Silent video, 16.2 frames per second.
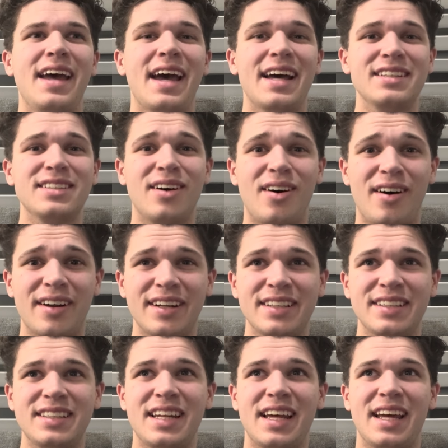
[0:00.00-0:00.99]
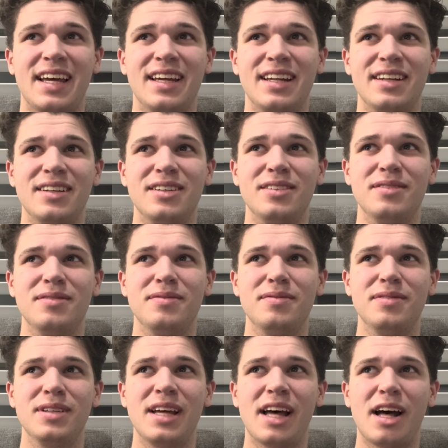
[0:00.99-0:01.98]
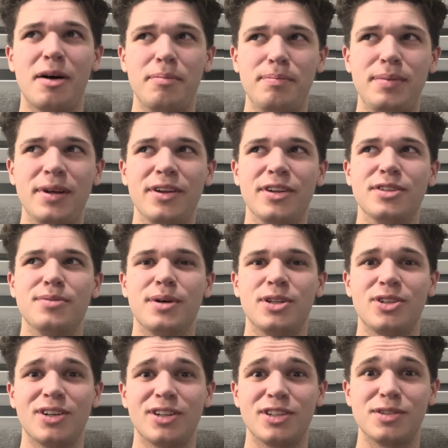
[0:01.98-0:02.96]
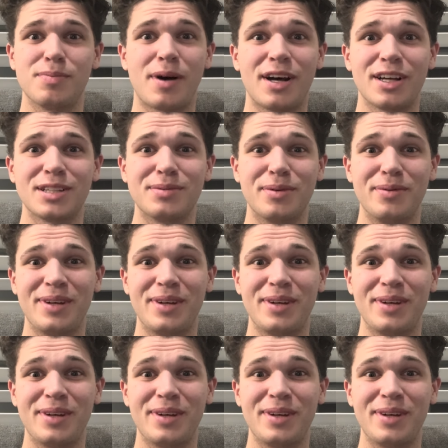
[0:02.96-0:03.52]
as honest and help build as much trust as possible?